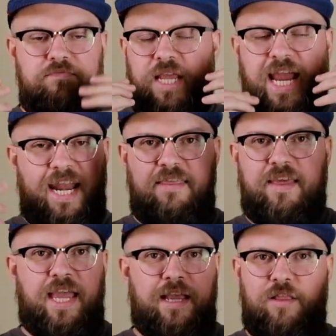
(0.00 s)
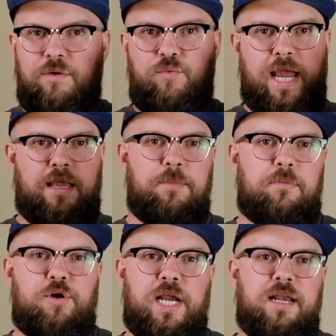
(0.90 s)
anything, like racking my
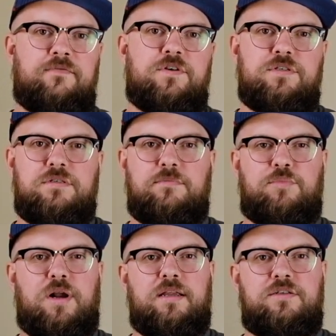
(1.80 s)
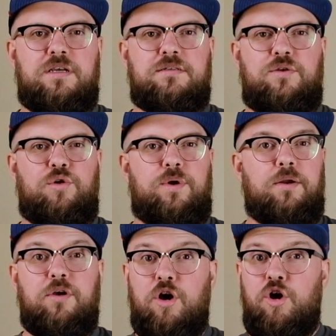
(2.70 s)
brain for just some projects to do
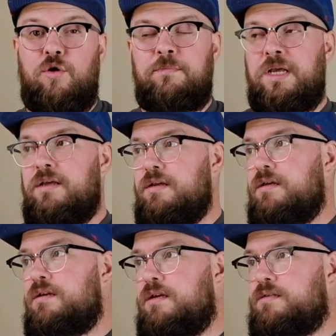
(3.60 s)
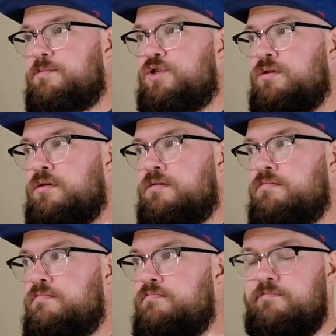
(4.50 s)
around home, as I'm sure
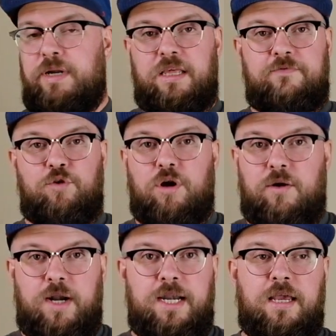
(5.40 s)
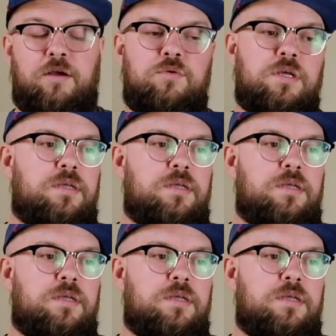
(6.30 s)
many of you are right now.